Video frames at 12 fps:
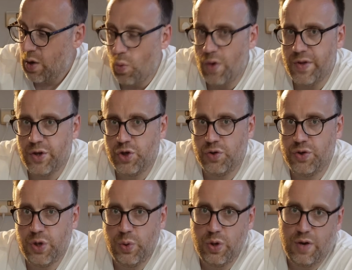What this should
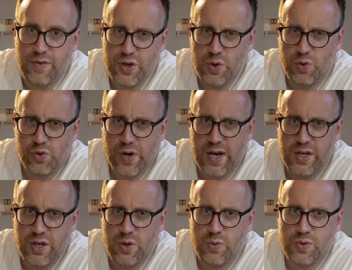do though, if you do try
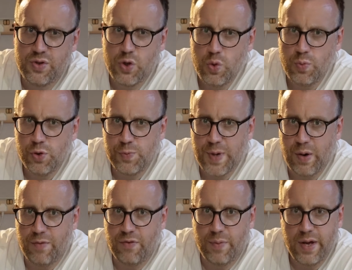and use too much
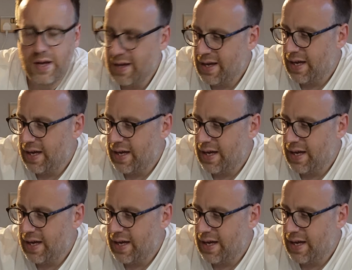power from it,